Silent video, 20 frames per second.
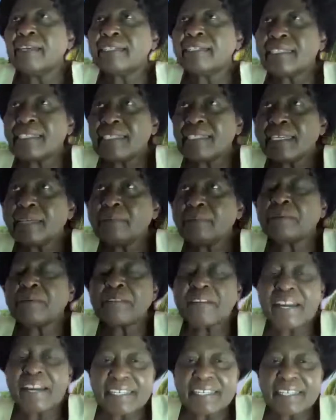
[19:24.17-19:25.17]
The teen
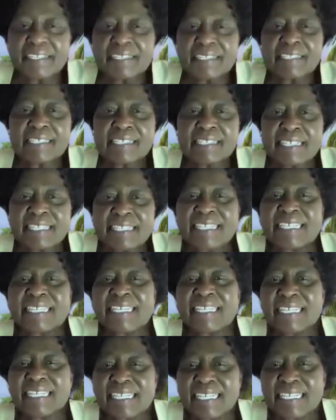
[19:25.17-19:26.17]
pregnancy
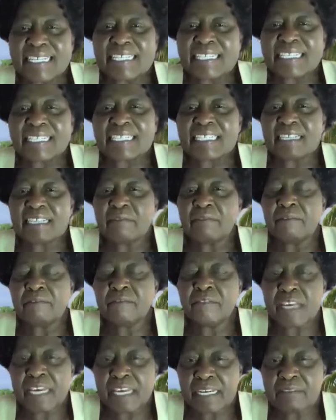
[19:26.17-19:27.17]
increased
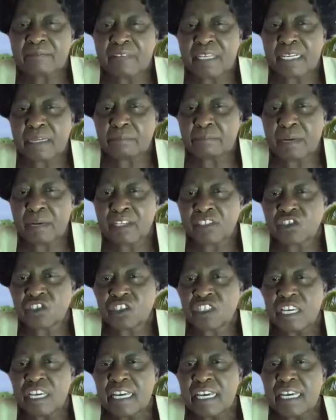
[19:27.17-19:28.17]
very, very
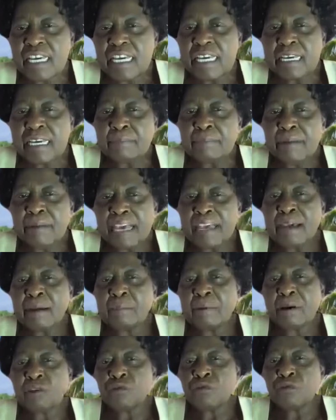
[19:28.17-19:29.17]
much by
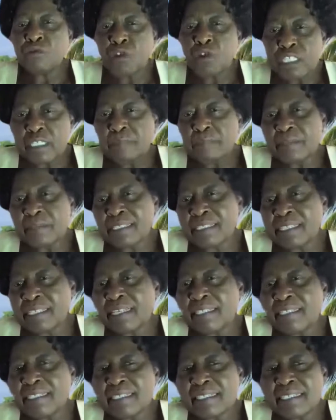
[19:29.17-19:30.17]
about
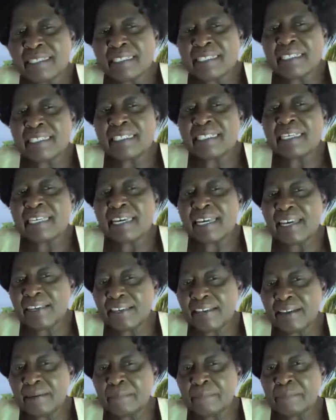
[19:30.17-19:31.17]
40% in
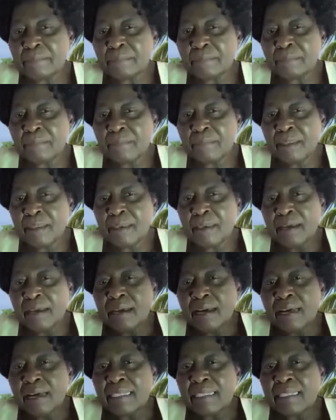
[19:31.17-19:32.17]
Kenya.
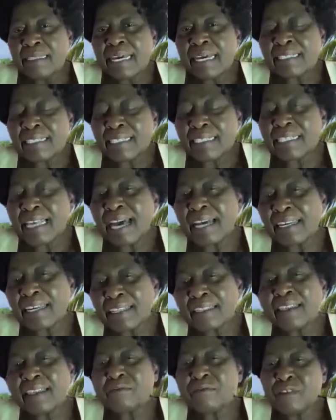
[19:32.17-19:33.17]
That is
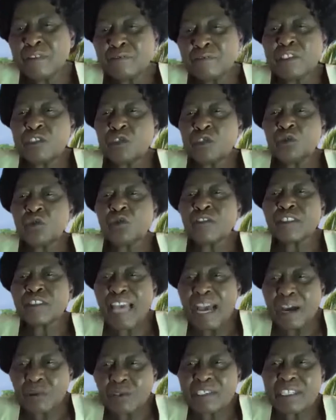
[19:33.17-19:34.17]

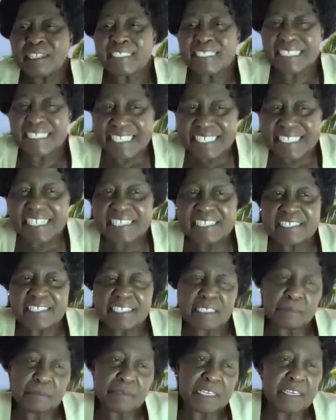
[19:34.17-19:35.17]
152,000
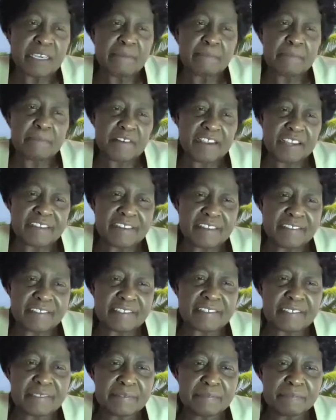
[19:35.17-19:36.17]
teenagers became
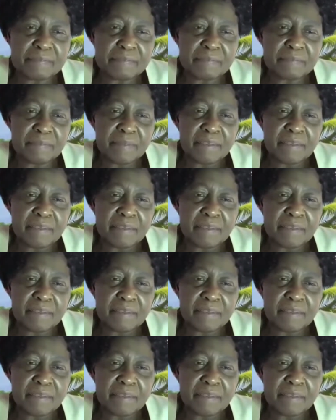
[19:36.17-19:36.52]
pregnant.